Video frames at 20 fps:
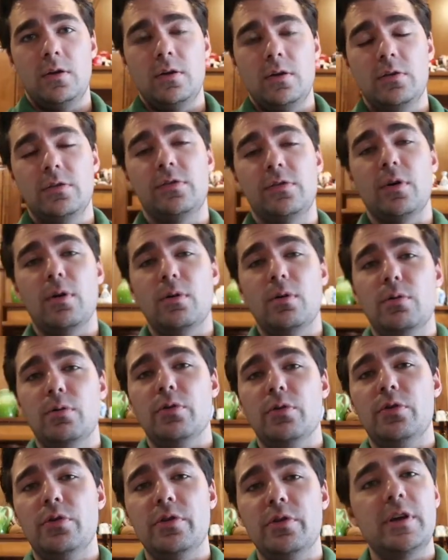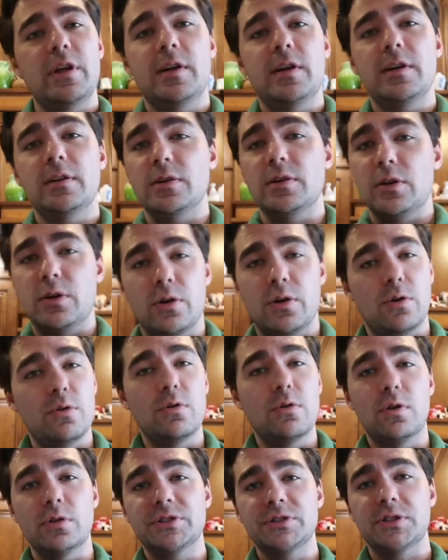So you can
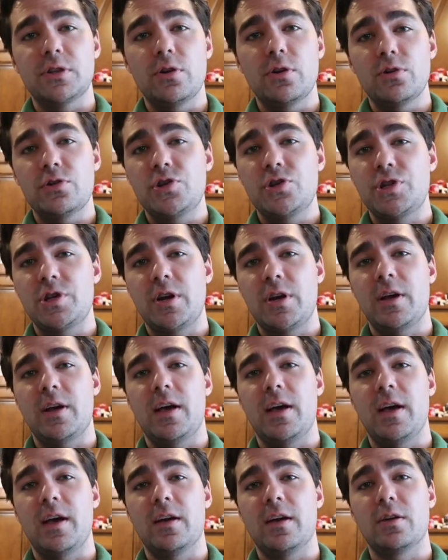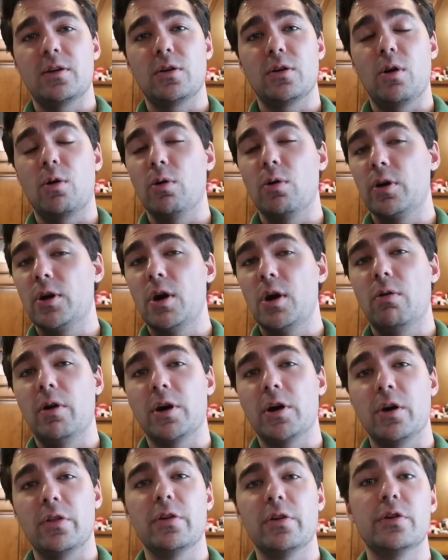Google search or go
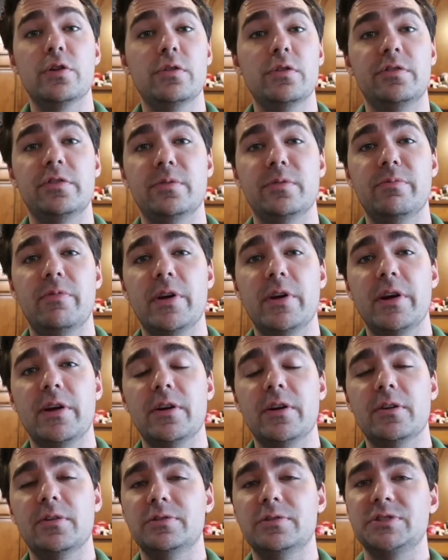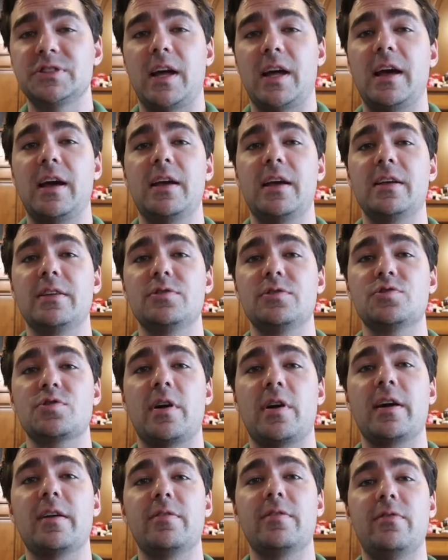on other YouTube videos and
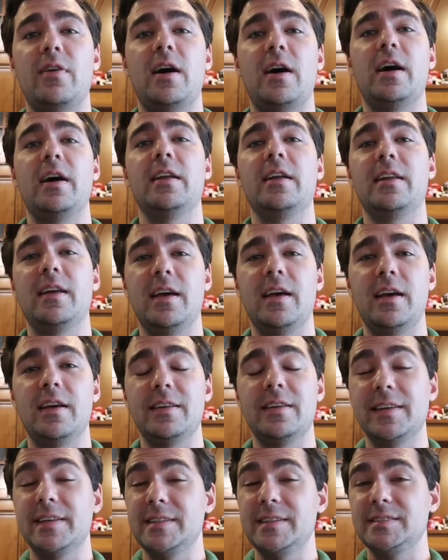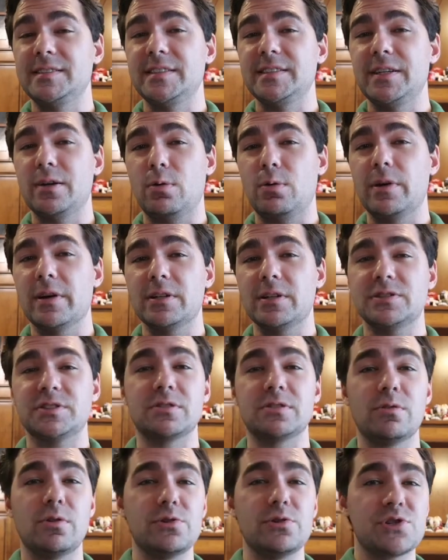try to find a easy, quick
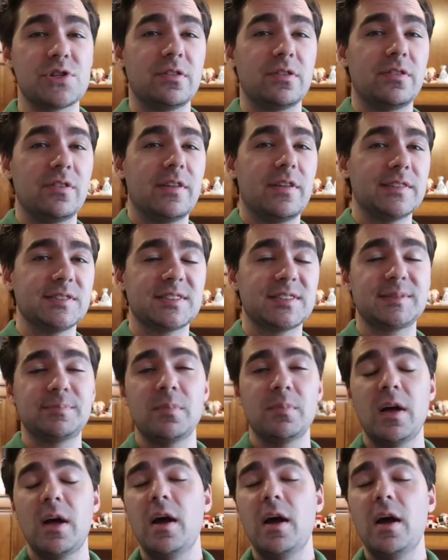solution to this.